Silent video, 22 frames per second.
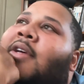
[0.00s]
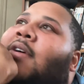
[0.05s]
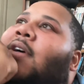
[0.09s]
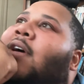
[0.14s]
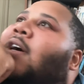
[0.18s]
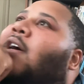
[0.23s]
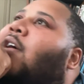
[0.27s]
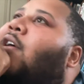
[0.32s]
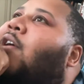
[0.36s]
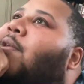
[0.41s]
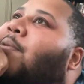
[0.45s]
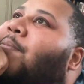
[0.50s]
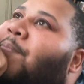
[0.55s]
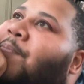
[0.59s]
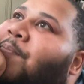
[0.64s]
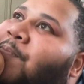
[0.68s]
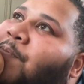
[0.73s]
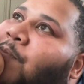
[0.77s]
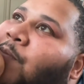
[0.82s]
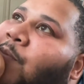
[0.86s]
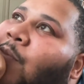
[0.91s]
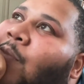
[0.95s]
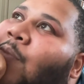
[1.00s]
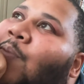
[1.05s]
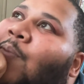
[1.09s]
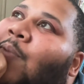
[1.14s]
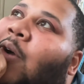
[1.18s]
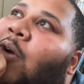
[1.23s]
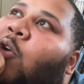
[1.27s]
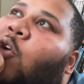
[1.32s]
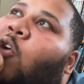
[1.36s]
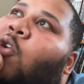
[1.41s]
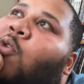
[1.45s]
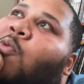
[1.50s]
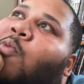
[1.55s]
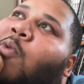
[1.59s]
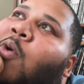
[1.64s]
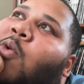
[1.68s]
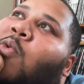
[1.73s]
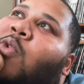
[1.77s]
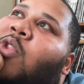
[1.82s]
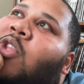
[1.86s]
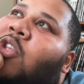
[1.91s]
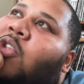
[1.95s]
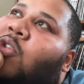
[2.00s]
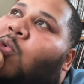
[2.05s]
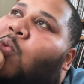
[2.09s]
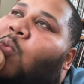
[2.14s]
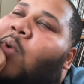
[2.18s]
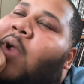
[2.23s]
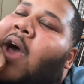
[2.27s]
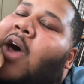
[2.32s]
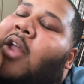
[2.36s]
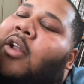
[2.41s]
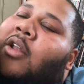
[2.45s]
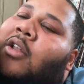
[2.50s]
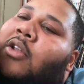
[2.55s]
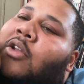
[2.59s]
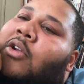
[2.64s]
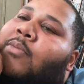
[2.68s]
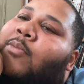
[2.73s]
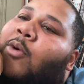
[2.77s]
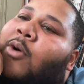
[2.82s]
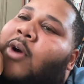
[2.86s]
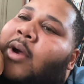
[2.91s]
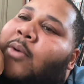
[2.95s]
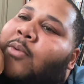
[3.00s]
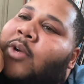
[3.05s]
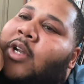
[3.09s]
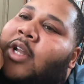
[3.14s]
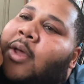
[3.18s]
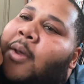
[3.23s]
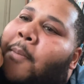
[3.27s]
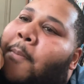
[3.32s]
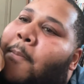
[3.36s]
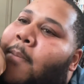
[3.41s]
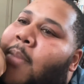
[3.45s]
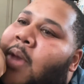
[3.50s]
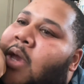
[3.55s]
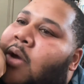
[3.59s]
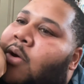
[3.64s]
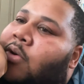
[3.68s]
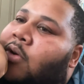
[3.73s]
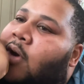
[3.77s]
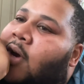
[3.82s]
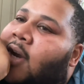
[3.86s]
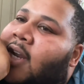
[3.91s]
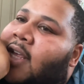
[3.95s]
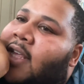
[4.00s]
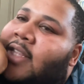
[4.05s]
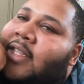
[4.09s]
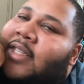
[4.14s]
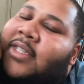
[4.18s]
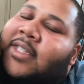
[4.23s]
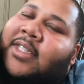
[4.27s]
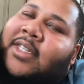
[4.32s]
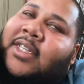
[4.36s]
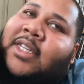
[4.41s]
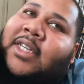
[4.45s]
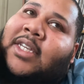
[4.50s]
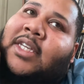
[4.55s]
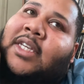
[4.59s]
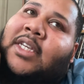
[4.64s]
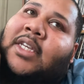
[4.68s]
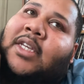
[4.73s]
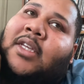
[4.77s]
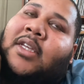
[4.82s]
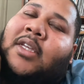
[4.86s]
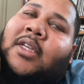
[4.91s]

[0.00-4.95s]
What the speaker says: I'm gonna roll this around a little more. I want to build on it and see